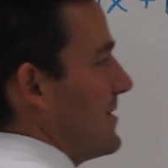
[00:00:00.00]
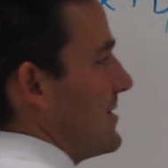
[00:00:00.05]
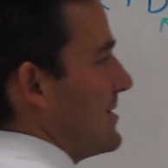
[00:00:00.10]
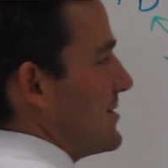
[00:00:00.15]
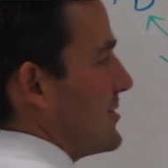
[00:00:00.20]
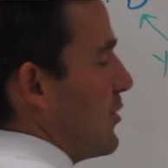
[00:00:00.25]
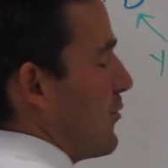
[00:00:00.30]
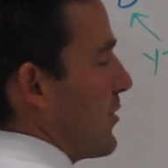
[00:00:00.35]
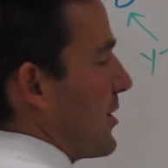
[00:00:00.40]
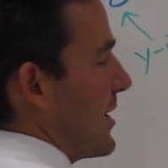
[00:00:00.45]

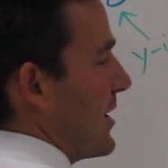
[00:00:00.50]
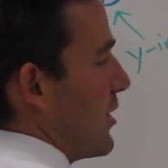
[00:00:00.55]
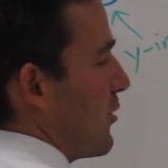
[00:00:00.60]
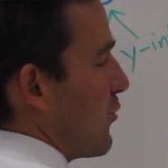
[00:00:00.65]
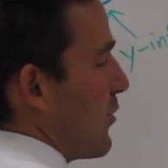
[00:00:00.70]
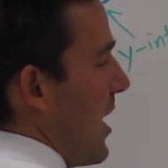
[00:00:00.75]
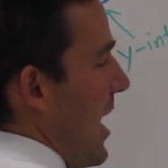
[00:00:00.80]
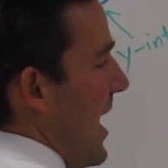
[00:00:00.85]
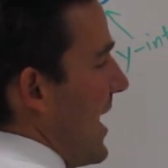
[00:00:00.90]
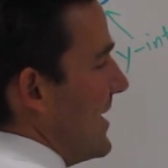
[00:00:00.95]
So we're going to
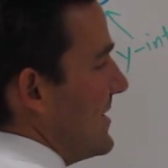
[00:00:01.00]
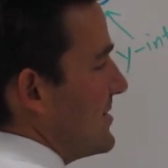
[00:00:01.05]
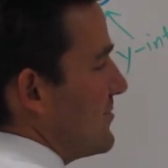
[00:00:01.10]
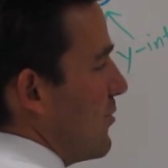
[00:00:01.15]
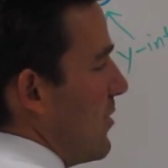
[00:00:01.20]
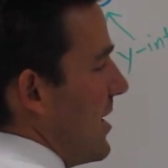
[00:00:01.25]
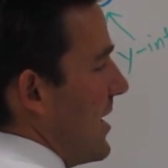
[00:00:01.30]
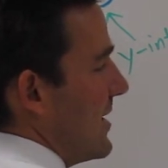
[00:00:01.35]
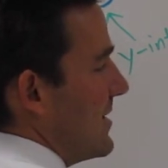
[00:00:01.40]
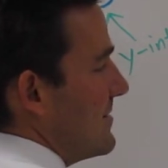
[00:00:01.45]
rise
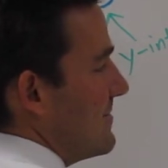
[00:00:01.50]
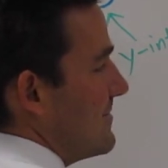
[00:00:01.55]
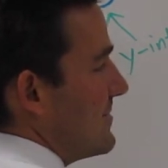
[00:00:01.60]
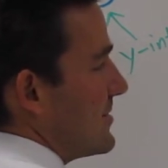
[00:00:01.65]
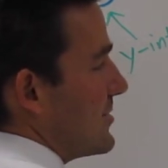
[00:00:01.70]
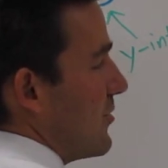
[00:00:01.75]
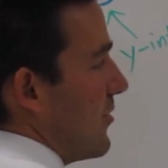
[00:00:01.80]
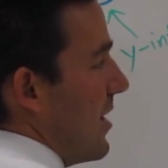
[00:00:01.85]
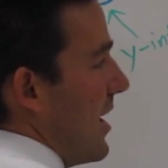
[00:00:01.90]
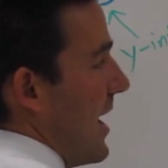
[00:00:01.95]
one,
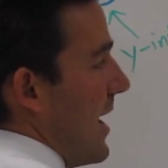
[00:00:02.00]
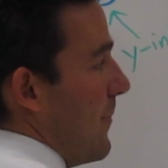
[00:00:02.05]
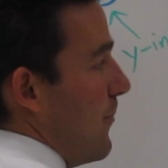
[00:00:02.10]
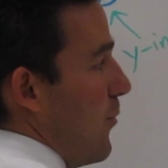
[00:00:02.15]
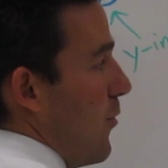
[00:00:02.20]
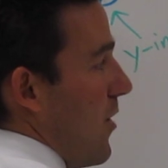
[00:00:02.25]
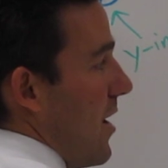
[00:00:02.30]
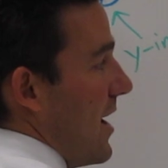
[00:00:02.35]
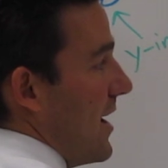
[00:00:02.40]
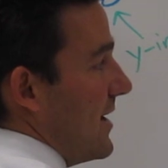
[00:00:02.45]
so
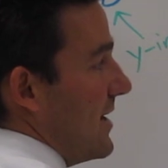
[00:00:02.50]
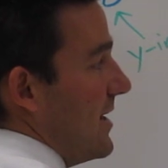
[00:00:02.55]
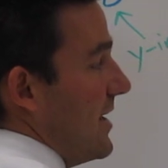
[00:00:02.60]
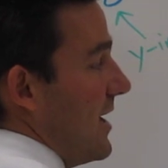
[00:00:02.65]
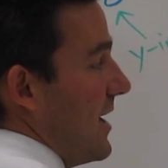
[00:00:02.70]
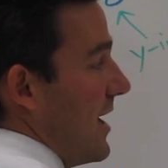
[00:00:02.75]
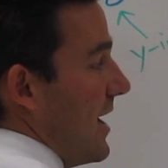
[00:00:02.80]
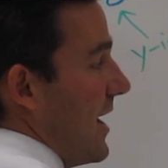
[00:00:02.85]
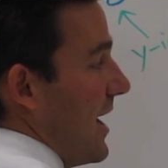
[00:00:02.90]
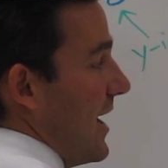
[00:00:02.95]
up one,
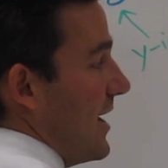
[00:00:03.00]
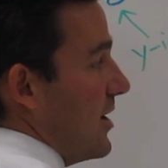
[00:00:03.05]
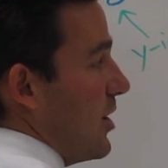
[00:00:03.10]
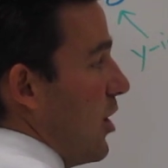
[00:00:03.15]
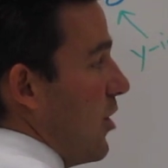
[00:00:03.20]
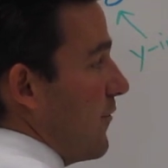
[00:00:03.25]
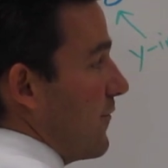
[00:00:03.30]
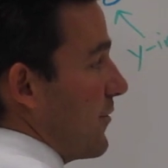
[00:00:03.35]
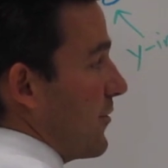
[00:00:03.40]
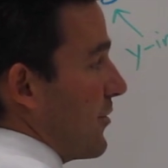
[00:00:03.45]
and
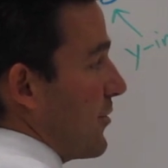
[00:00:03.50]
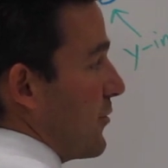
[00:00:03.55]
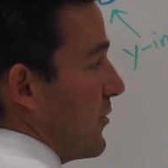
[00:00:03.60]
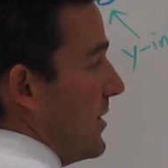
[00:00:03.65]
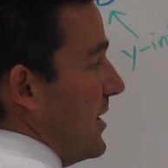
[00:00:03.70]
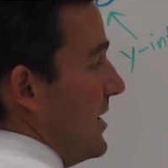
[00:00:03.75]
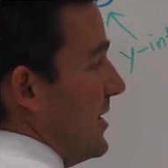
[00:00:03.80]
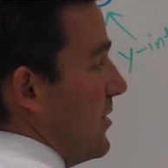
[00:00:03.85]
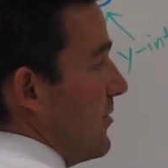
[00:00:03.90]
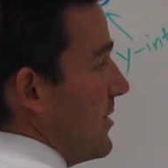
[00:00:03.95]
over
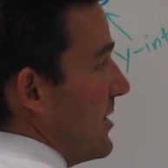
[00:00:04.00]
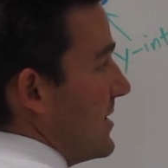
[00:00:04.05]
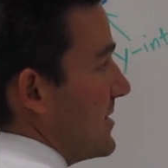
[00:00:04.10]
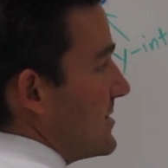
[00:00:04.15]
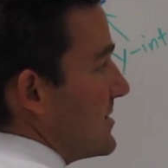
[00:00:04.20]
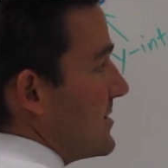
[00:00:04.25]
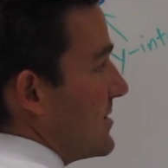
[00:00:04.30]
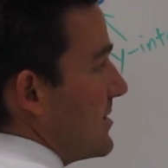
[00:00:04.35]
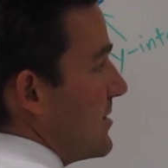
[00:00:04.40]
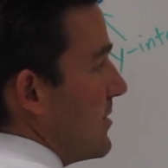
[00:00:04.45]
three
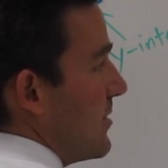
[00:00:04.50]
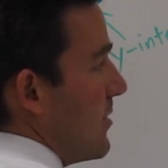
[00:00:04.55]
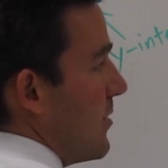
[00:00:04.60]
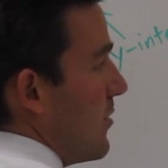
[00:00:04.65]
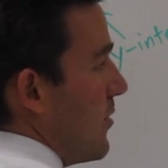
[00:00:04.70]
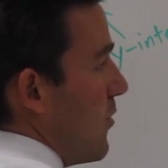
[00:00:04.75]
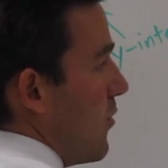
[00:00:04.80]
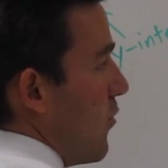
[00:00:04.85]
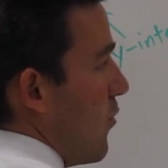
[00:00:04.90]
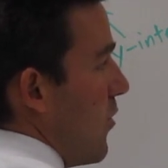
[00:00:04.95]
units.
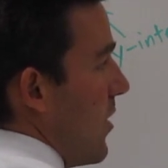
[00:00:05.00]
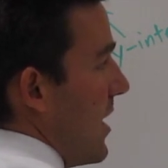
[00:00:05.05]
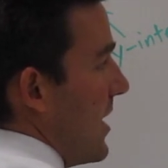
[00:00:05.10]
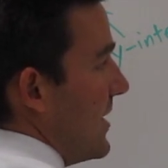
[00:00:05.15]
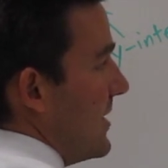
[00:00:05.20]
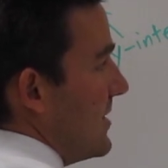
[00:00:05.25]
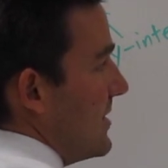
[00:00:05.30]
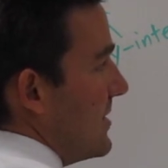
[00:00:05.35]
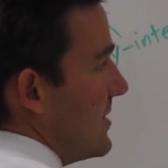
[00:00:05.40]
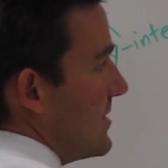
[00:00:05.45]

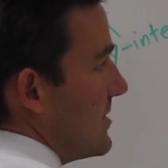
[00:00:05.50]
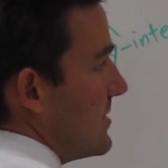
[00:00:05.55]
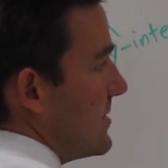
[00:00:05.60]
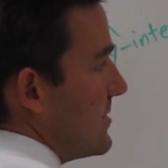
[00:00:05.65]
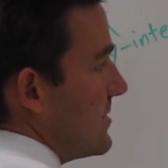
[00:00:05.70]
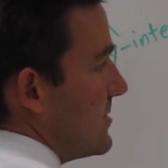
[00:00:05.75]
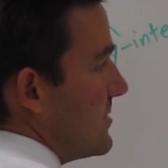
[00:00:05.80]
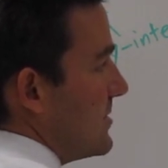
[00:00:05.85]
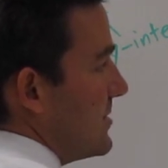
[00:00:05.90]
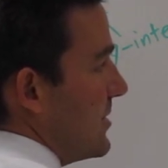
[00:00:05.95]
One,
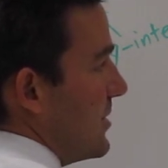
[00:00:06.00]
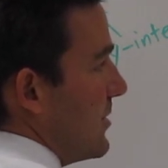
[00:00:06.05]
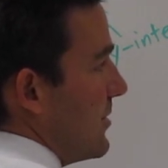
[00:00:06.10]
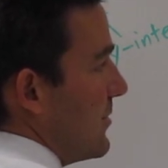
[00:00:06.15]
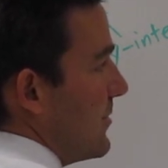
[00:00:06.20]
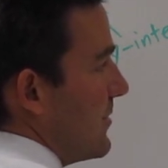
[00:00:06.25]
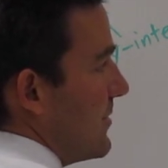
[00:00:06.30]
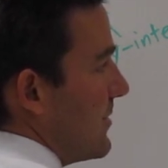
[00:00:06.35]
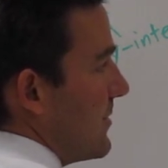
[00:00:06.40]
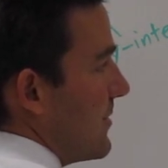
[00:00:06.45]

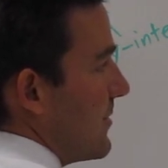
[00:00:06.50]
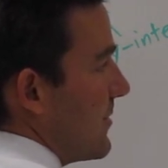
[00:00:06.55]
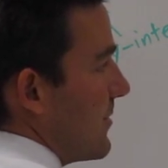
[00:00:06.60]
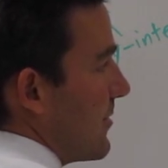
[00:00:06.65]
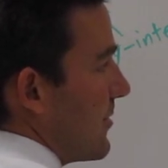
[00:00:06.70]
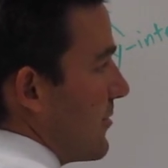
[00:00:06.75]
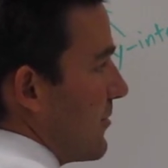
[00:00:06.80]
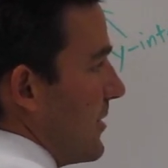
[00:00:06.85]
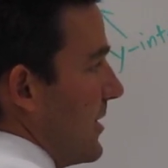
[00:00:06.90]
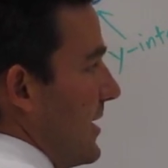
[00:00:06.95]
two,
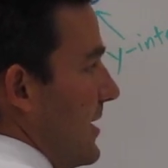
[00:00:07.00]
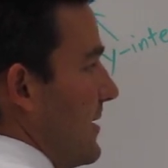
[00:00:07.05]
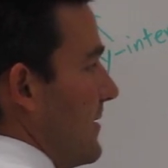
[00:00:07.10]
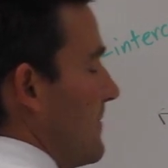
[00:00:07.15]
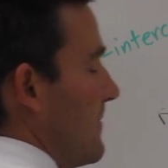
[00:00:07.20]
three.